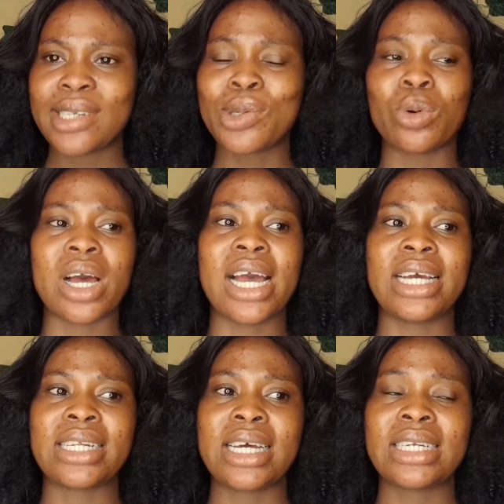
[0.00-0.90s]
So
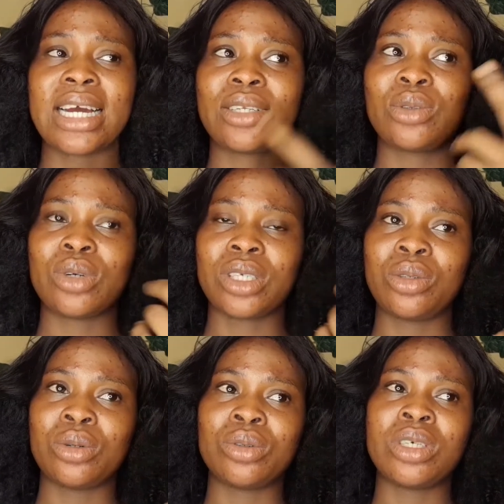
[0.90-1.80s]
I said, I
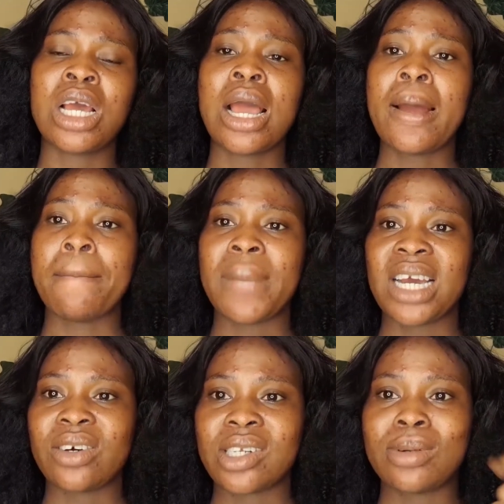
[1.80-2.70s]
told my
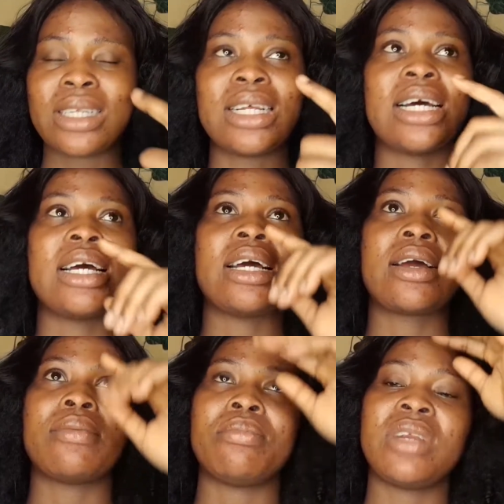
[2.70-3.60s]
husband that
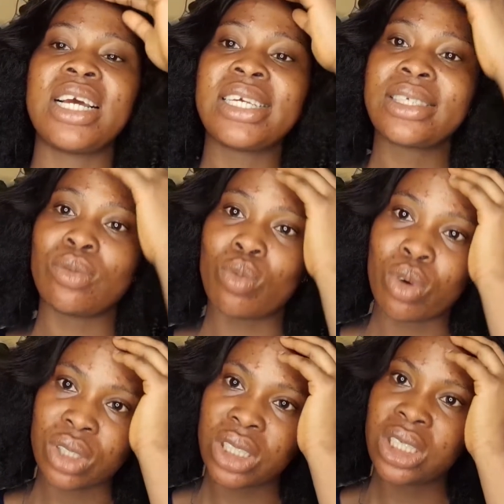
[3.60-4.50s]
let's
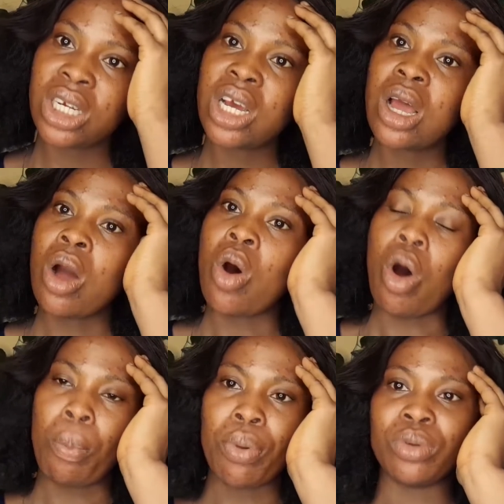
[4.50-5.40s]
watch
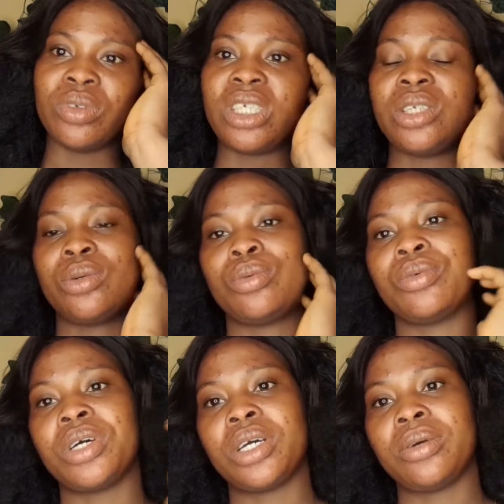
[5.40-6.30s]
up until